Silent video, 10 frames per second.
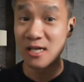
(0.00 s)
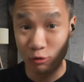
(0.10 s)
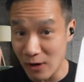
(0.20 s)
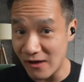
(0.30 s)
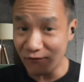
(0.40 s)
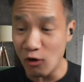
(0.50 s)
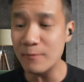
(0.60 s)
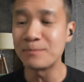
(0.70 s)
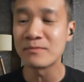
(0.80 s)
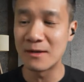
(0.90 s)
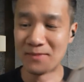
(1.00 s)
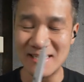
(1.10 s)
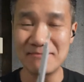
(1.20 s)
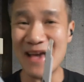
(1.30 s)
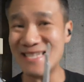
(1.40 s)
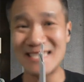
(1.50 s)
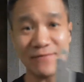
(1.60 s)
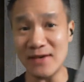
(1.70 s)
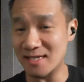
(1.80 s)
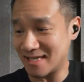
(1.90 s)
Great phone, but the
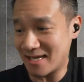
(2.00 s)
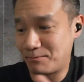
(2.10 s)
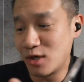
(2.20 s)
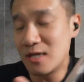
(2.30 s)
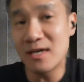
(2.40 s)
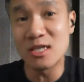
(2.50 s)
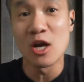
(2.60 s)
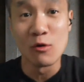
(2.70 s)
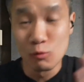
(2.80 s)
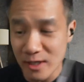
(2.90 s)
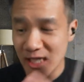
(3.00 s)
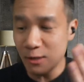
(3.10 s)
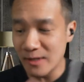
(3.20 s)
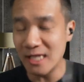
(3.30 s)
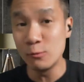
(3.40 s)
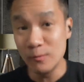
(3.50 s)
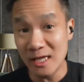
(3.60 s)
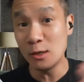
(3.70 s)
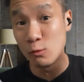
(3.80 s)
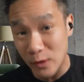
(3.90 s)
MagSafe is like pretty much really, really,
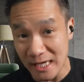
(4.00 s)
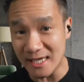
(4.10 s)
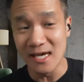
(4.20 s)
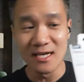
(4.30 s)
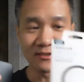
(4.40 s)
really weak.